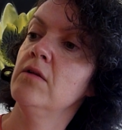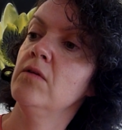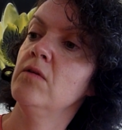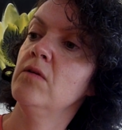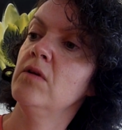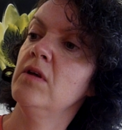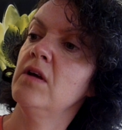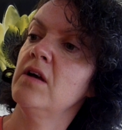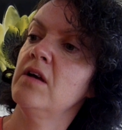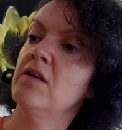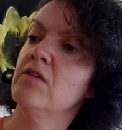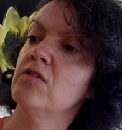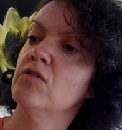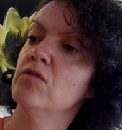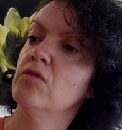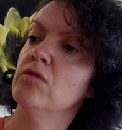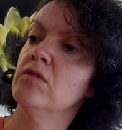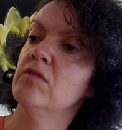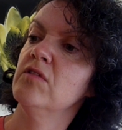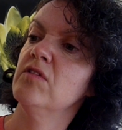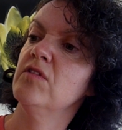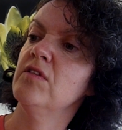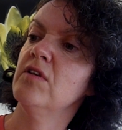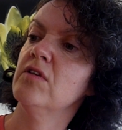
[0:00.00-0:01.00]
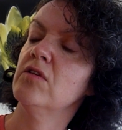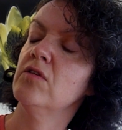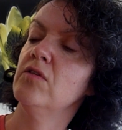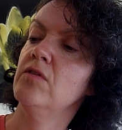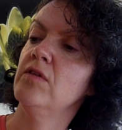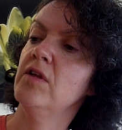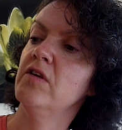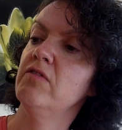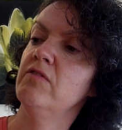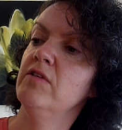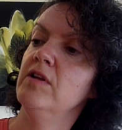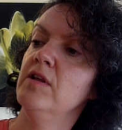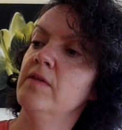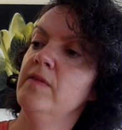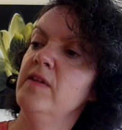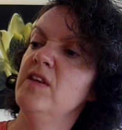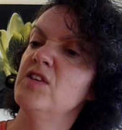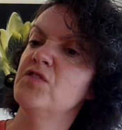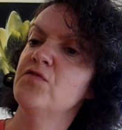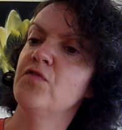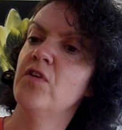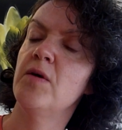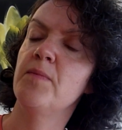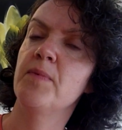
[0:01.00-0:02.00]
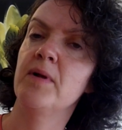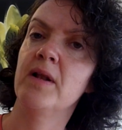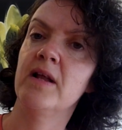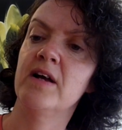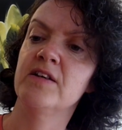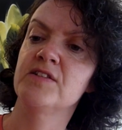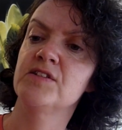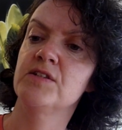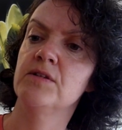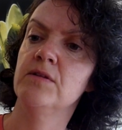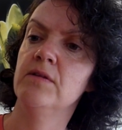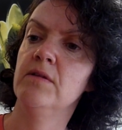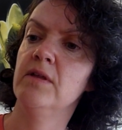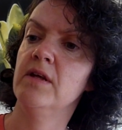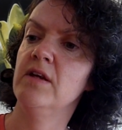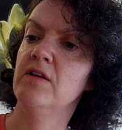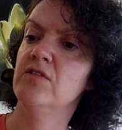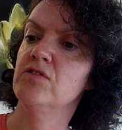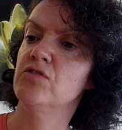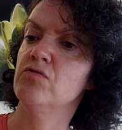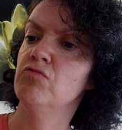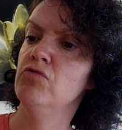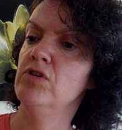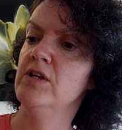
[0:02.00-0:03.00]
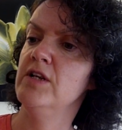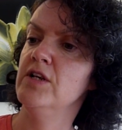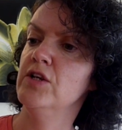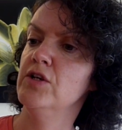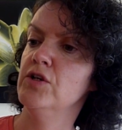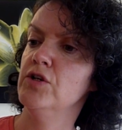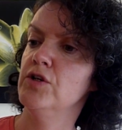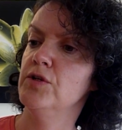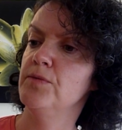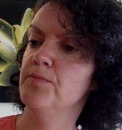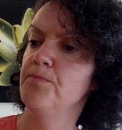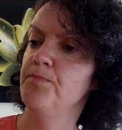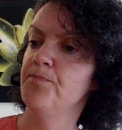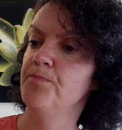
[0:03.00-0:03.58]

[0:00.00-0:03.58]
Yeah, sort of stuck on there really. These fiberglass things are really good.